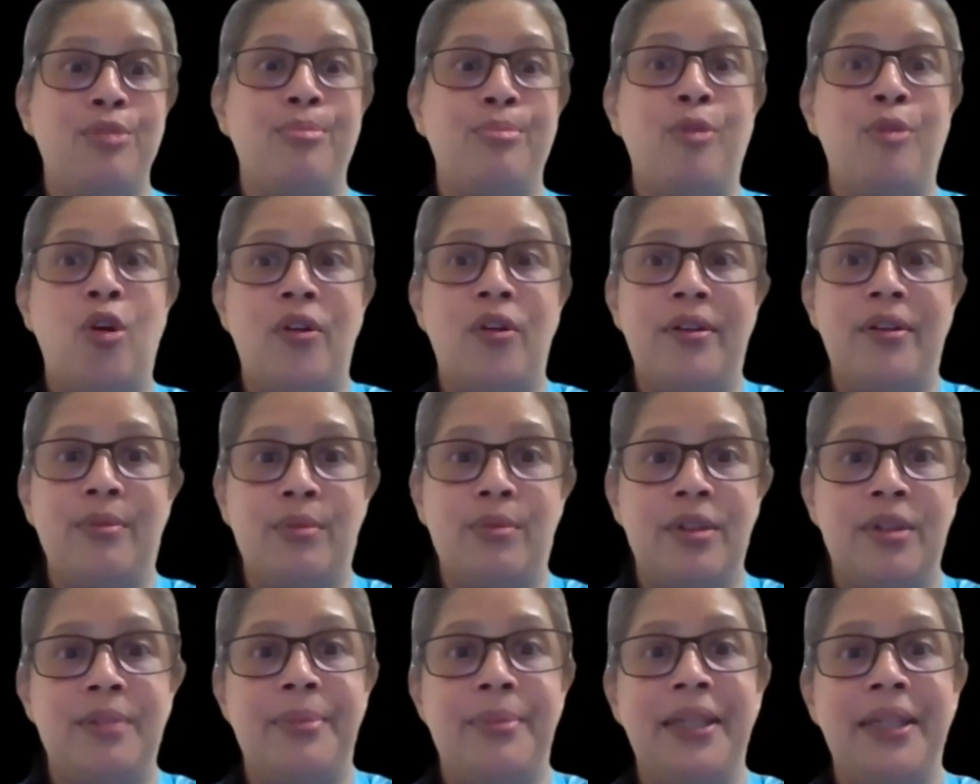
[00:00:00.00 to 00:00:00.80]
more
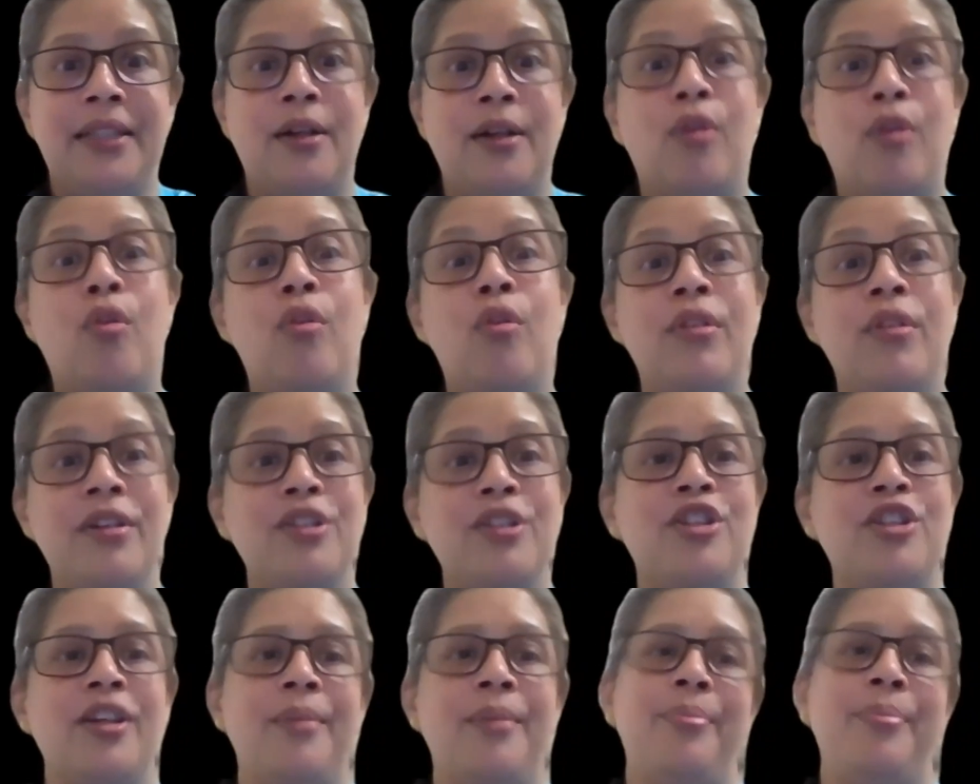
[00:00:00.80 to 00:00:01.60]
would be the
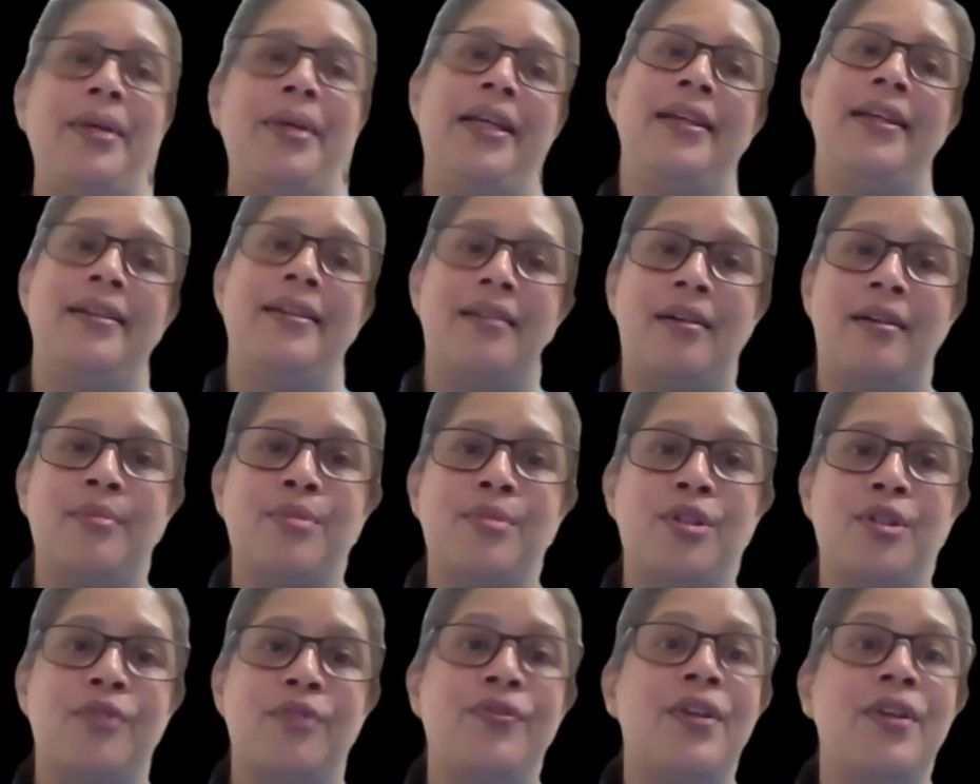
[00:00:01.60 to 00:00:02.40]
ownership in
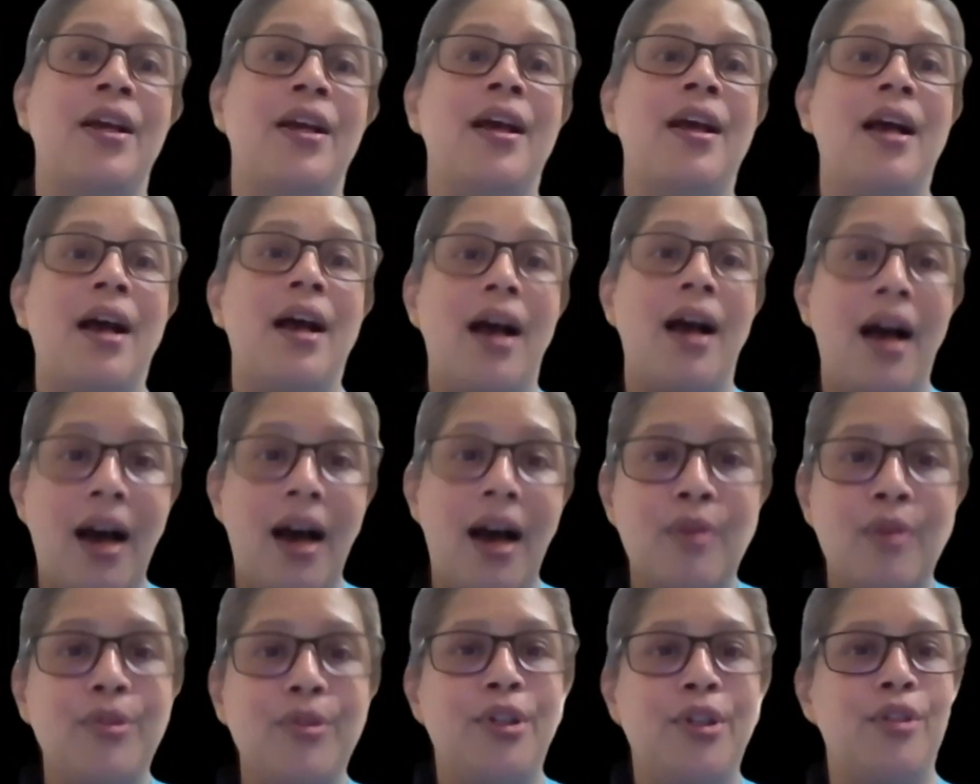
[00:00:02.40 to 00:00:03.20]
terms of
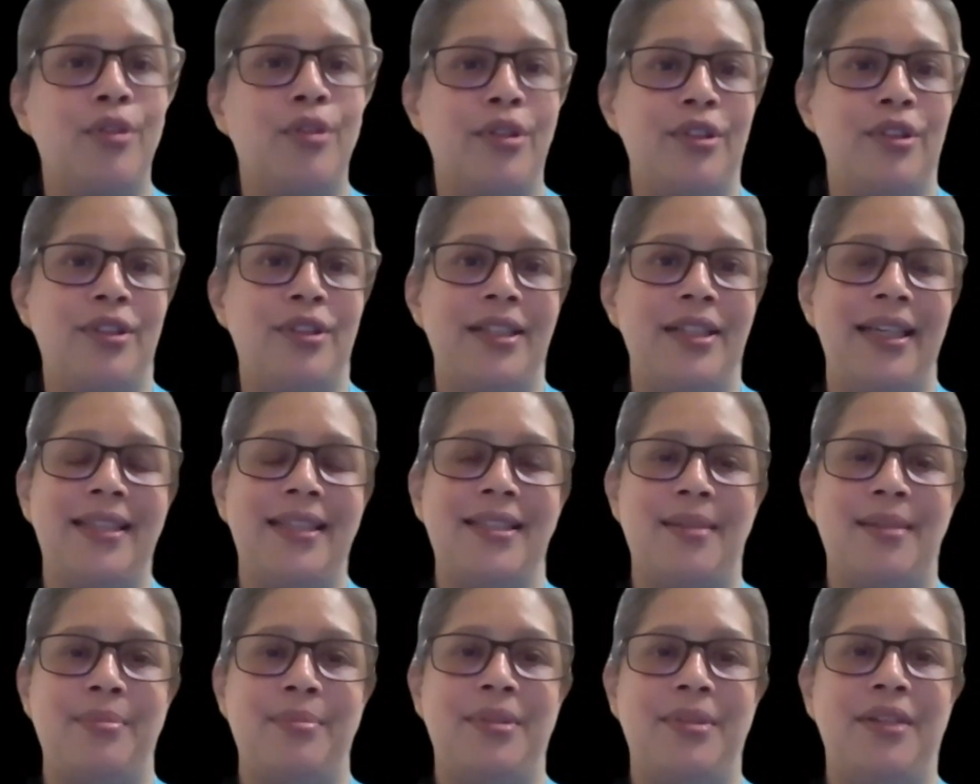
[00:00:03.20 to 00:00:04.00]
how you're going to take
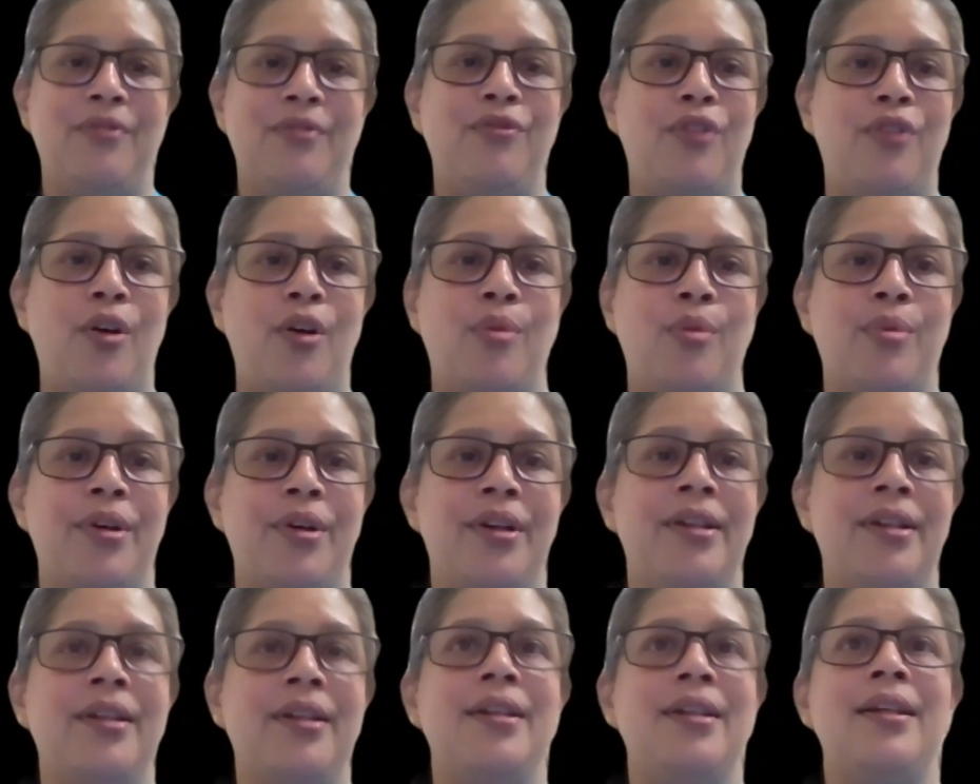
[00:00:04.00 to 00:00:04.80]
something
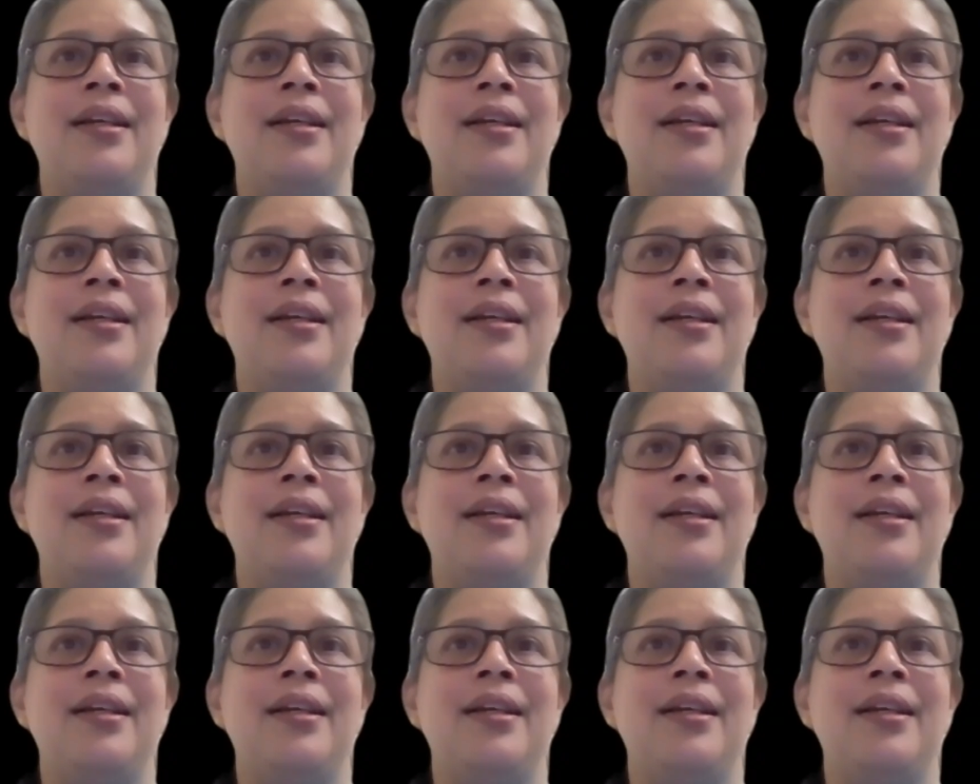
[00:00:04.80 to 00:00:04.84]
forward